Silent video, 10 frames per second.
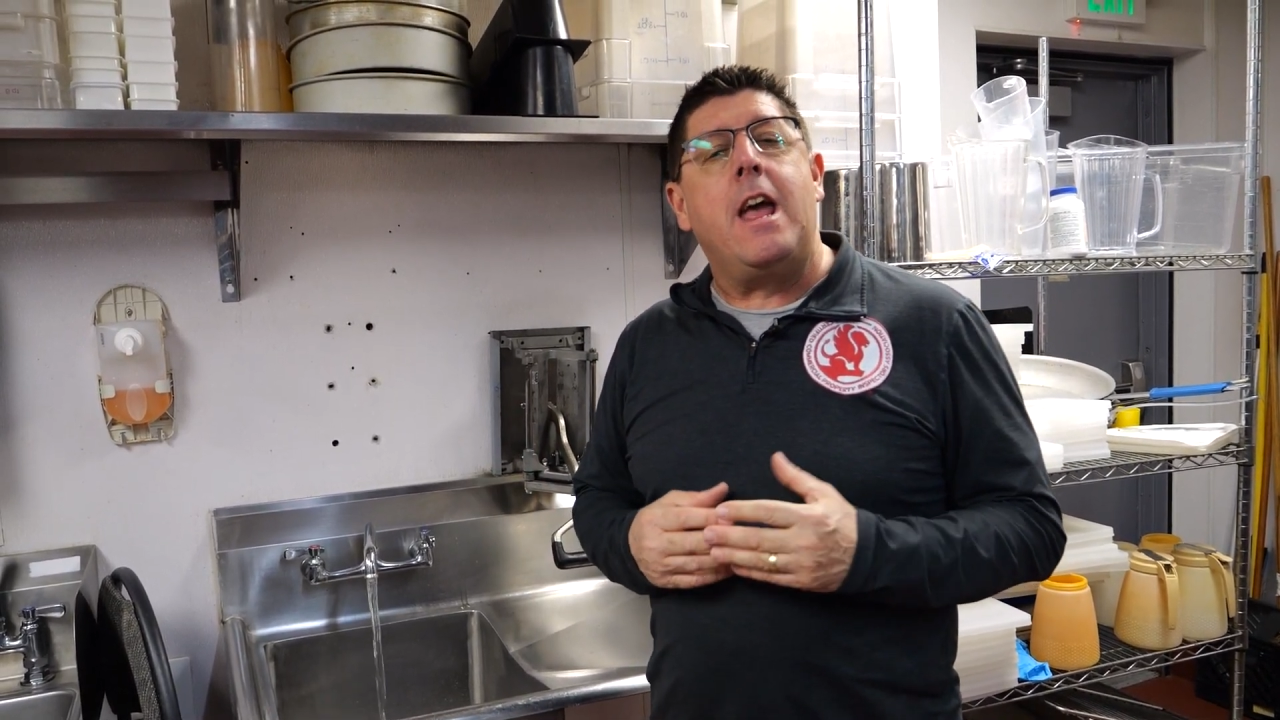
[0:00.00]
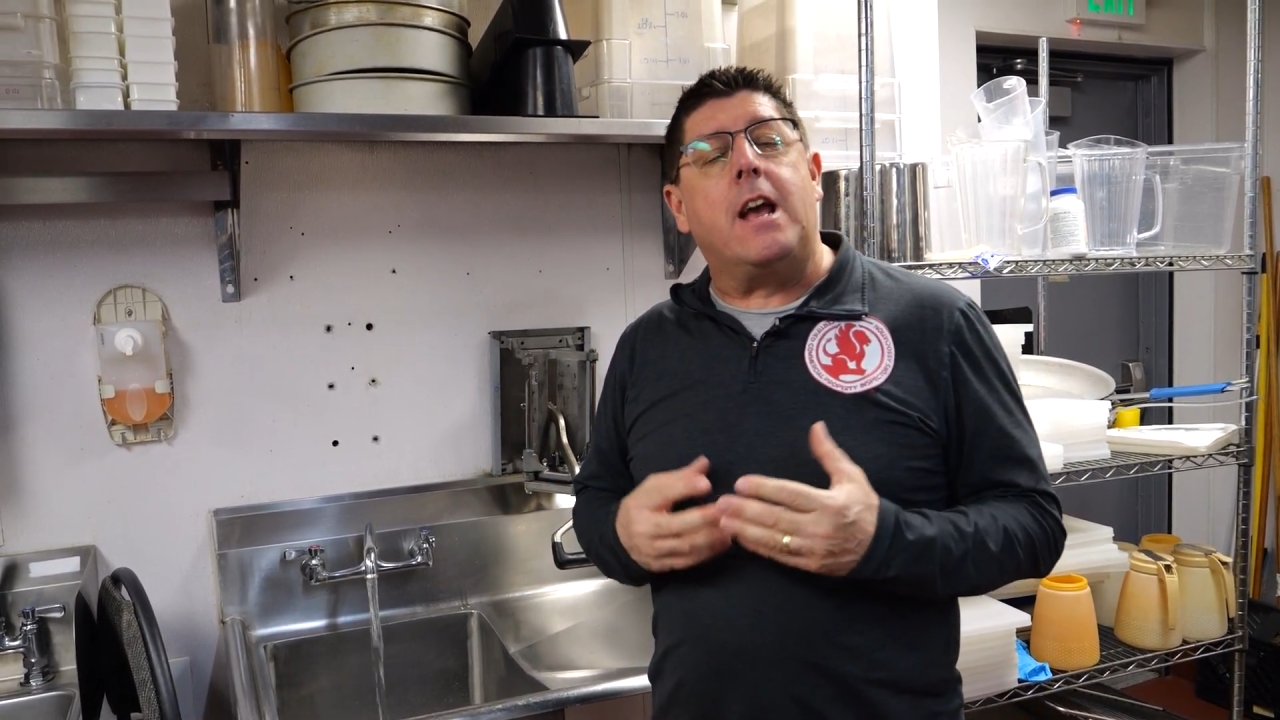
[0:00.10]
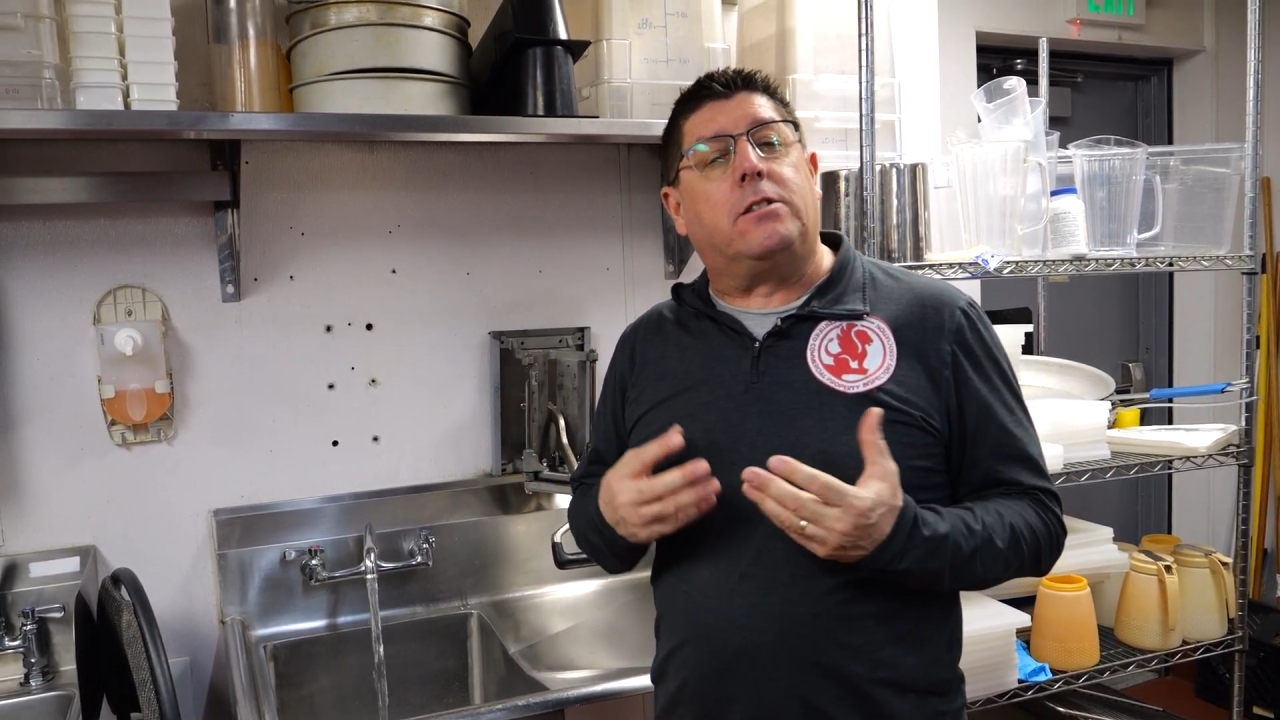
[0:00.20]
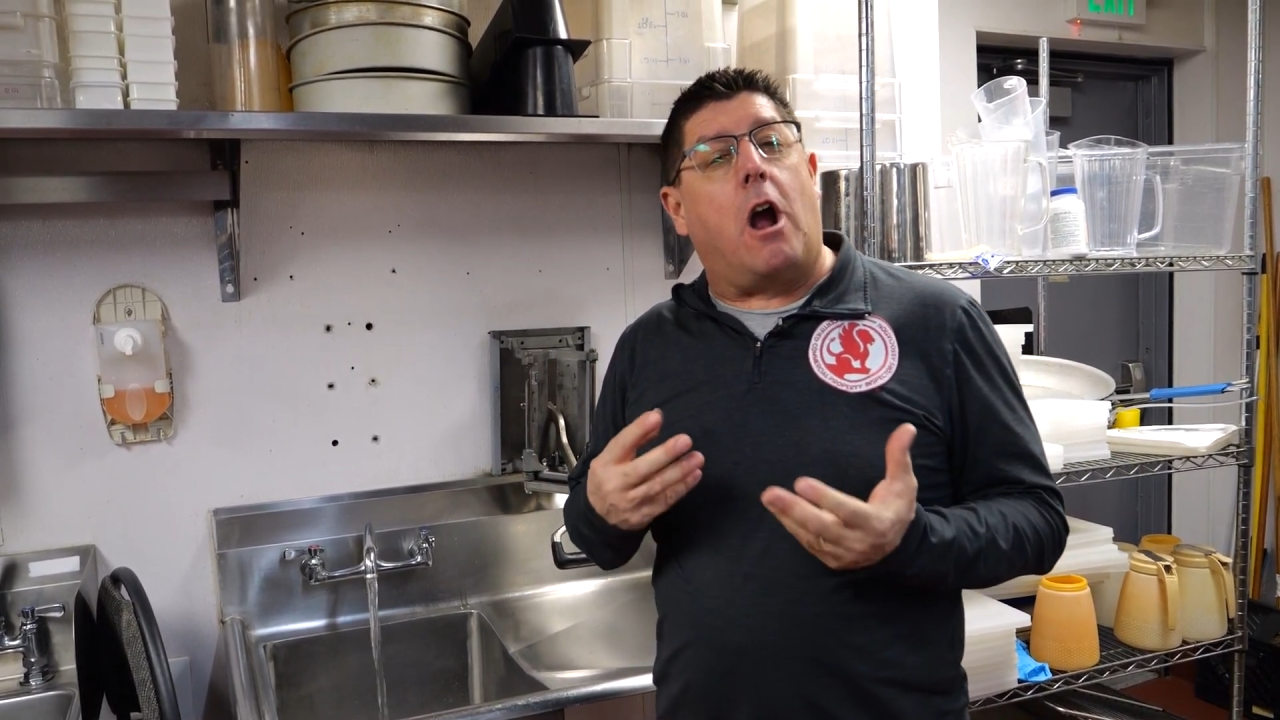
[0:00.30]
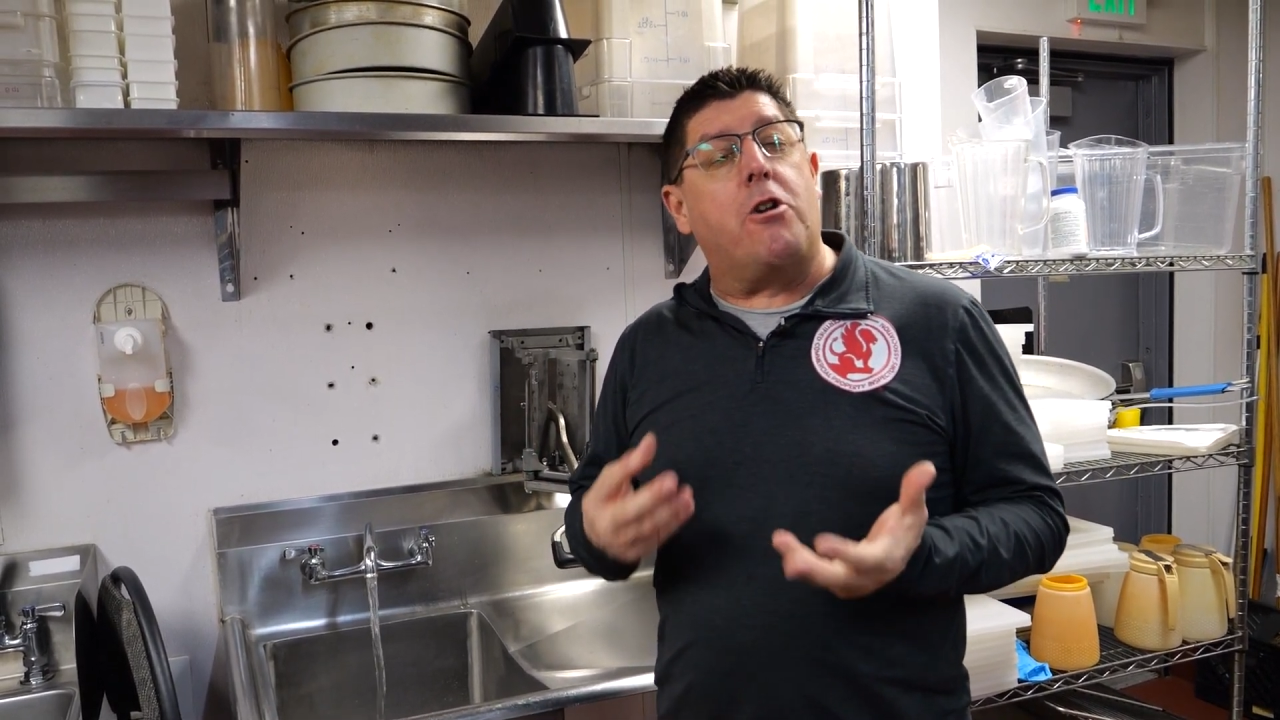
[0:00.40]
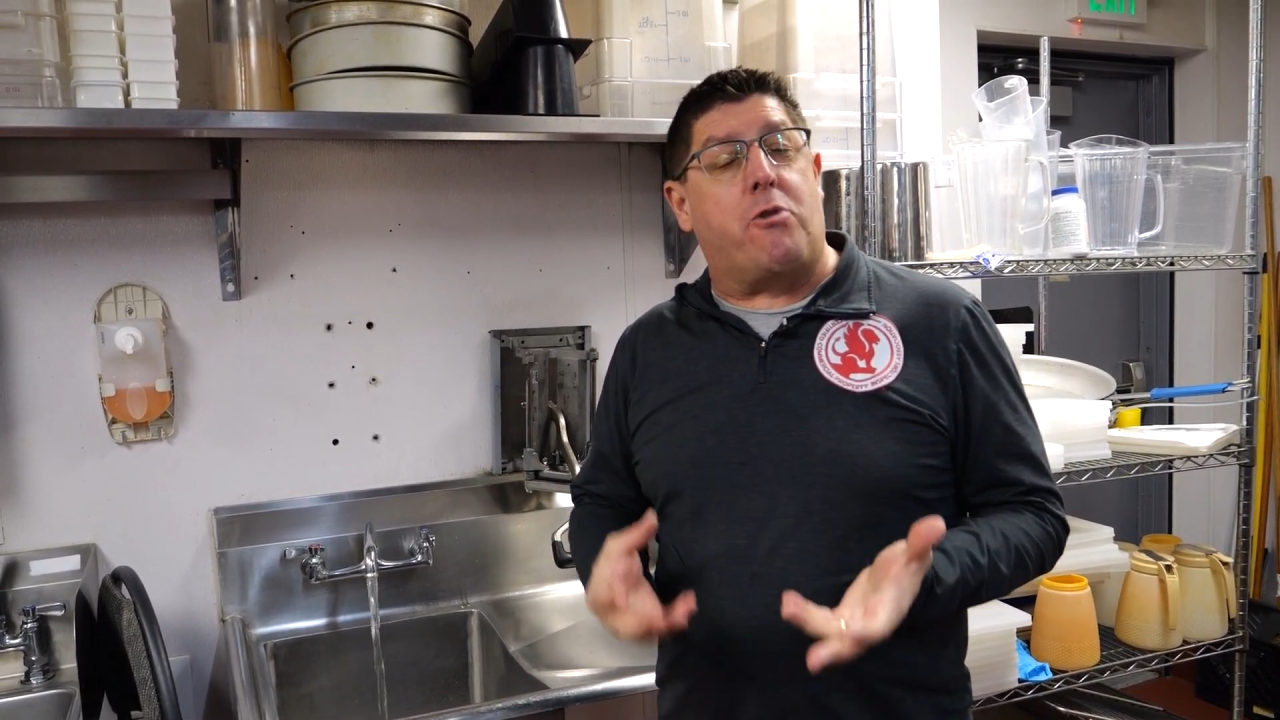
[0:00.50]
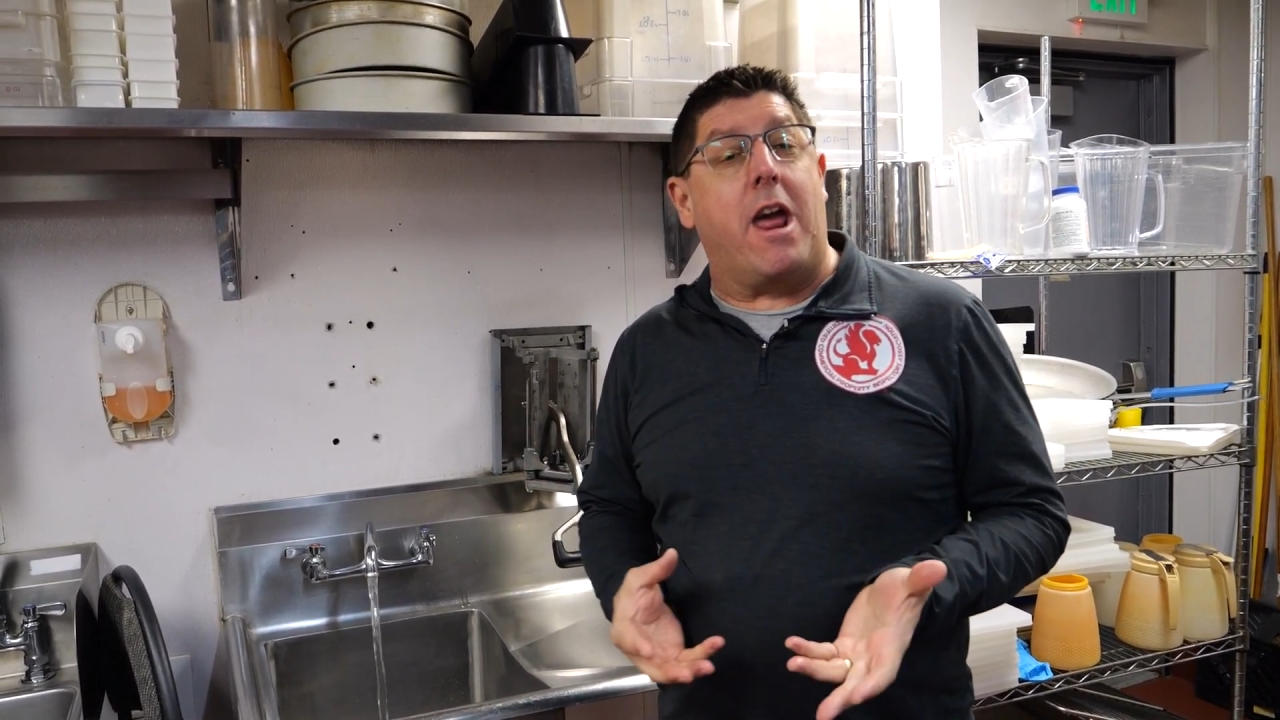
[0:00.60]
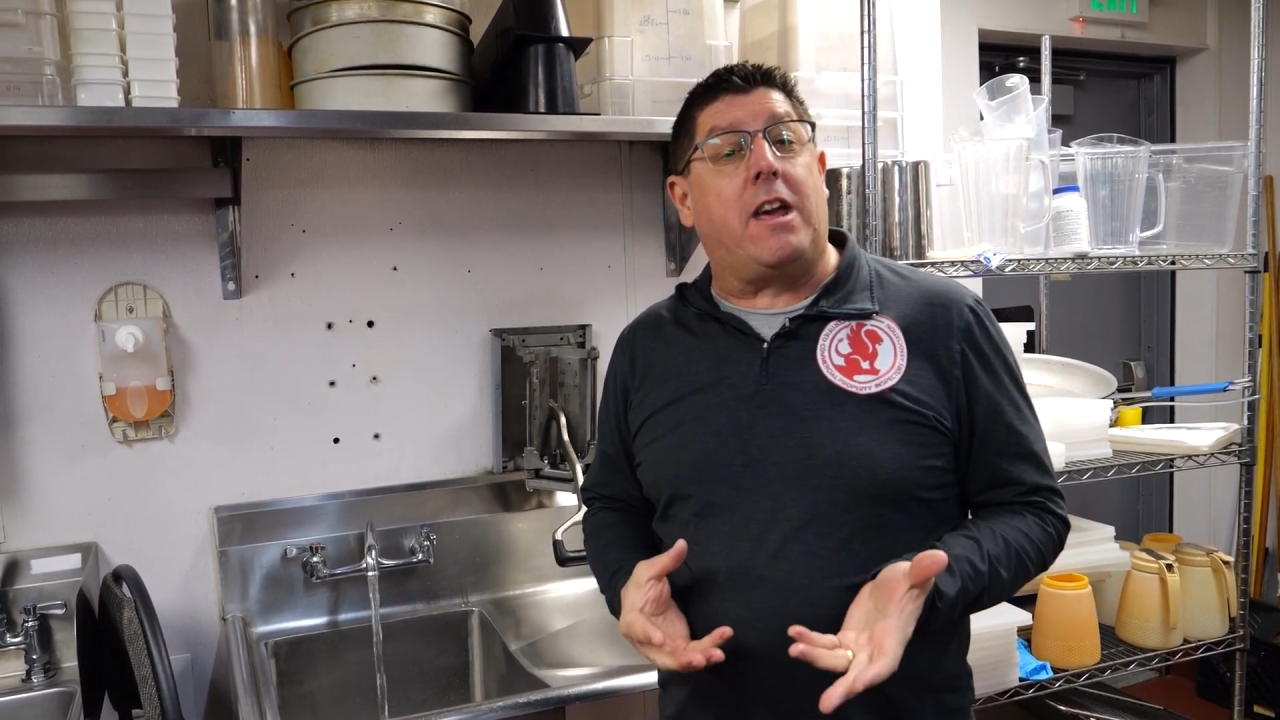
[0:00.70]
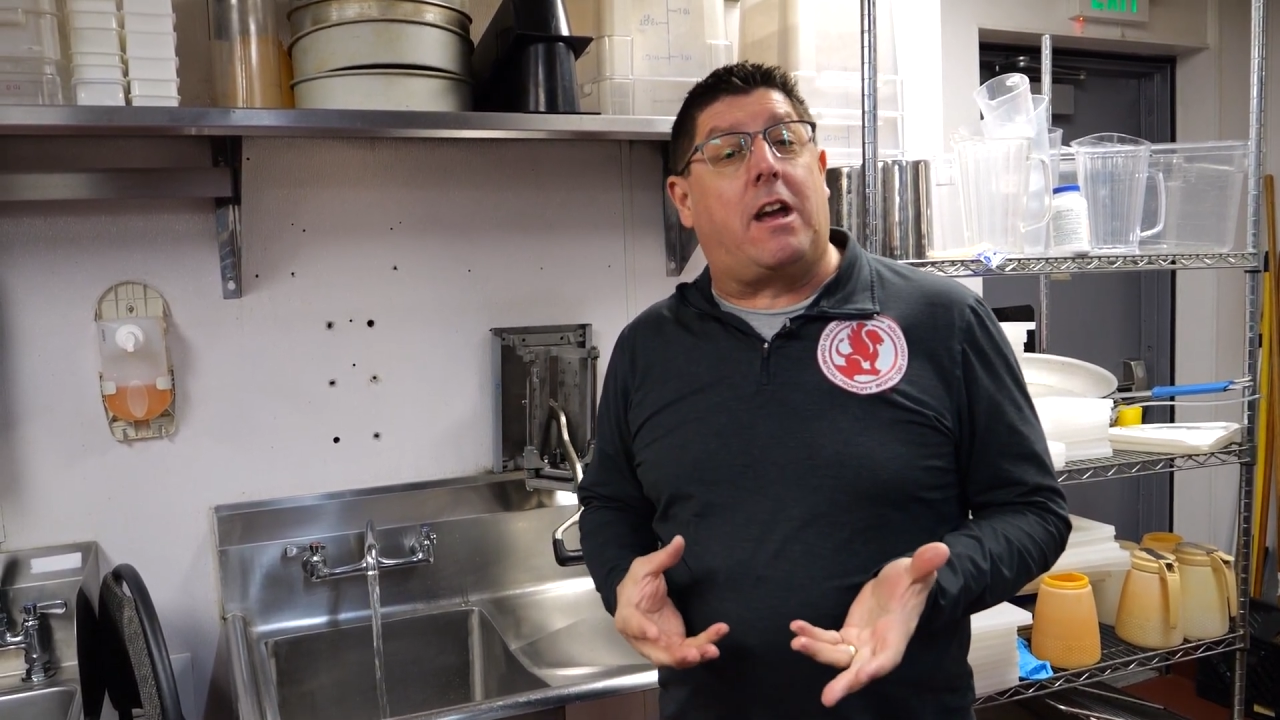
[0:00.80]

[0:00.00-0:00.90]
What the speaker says: is our drain